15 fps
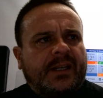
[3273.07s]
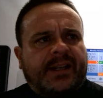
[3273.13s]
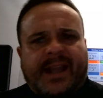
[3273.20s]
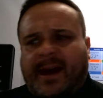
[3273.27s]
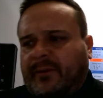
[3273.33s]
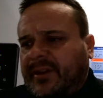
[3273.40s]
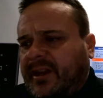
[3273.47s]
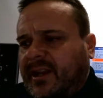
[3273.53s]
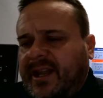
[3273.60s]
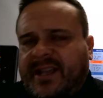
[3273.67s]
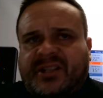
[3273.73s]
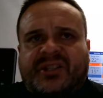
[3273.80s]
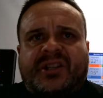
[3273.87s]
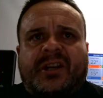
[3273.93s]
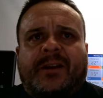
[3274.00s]
now then,
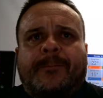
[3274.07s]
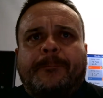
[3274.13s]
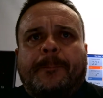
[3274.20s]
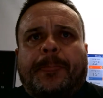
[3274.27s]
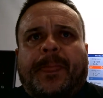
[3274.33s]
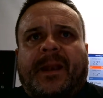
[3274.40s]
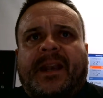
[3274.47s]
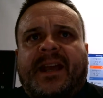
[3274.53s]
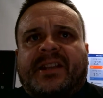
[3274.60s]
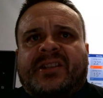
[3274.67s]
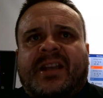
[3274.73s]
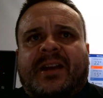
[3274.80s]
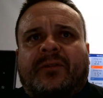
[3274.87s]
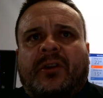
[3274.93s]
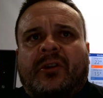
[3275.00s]
let's um, let's
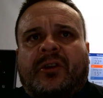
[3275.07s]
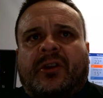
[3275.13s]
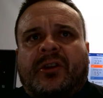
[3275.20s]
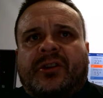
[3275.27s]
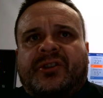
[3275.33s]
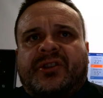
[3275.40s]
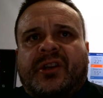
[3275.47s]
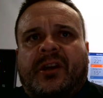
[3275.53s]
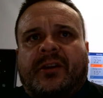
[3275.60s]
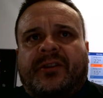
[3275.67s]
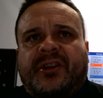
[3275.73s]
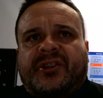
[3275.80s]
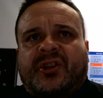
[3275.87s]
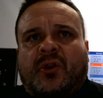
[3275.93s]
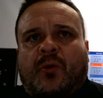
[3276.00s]
have a look at uh,
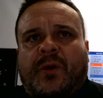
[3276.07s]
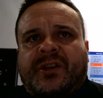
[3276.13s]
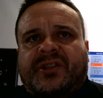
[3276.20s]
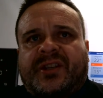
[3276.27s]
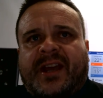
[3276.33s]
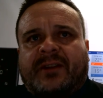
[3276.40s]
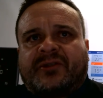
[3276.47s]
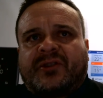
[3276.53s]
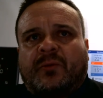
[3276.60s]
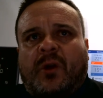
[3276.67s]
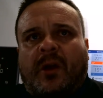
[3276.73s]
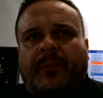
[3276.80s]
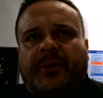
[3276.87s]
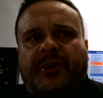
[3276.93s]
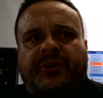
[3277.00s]
this quiz now. So
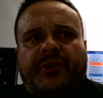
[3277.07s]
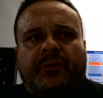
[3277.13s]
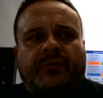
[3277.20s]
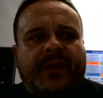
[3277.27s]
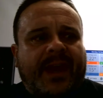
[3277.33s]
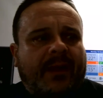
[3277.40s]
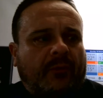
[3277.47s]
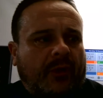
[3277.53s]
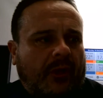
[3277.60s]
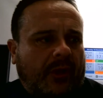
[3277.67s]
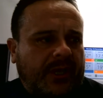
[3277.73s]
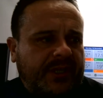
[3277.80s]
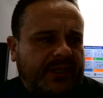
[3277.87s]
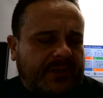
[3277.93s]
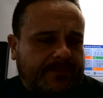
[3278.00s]
what I'm going to do now,
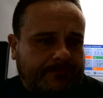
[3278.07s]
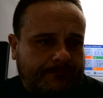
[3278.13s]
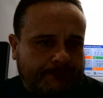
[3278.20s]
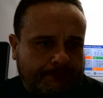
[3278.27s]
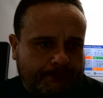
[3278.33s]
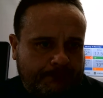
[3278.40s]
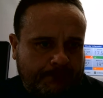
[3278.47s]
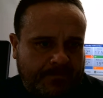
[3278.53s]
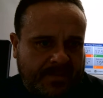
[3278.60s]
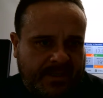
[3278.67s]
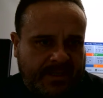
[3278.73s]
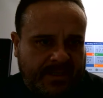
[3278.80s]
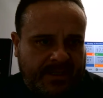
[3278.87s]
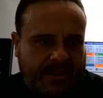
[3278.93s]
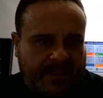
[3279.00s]
guys,
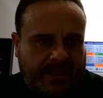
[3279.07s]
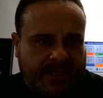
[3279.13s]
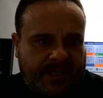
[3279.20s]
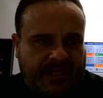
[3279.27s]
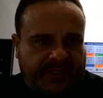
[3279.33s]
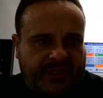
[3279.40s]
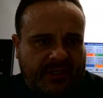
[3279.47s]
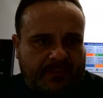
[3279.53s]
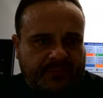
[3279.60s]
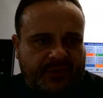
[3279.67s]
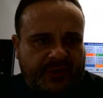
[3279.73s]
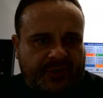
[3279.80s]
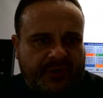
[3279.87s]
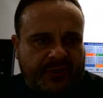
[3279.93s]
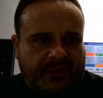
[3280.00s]
is I'm
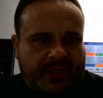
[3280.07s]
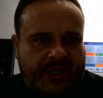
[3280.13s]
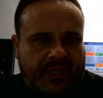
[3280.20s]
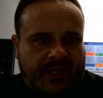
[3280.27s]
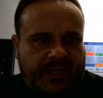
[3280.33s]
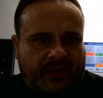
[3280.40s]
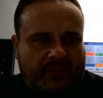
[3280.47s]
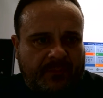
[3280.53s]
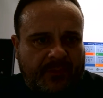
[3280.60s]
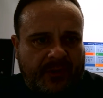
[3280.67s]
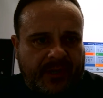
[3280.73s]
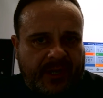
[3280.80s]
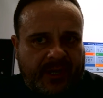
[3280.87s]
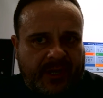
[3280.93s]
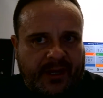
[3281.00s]
just going to click on
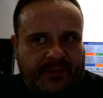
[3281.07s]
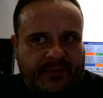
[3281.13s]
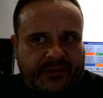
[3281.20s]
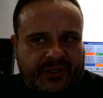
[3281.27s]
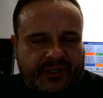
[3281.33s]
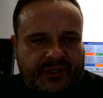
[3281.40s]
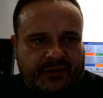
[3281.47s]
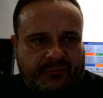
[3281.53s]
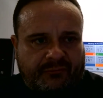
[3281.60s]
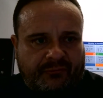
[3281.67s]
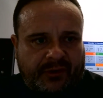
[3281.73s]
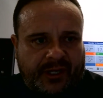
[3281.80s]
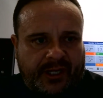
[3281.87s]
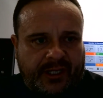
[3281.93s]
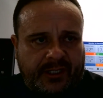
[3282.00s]
my other
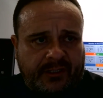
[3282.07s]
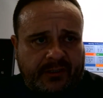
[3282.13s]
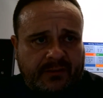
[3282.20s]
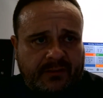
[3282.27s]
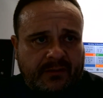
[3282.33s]
screen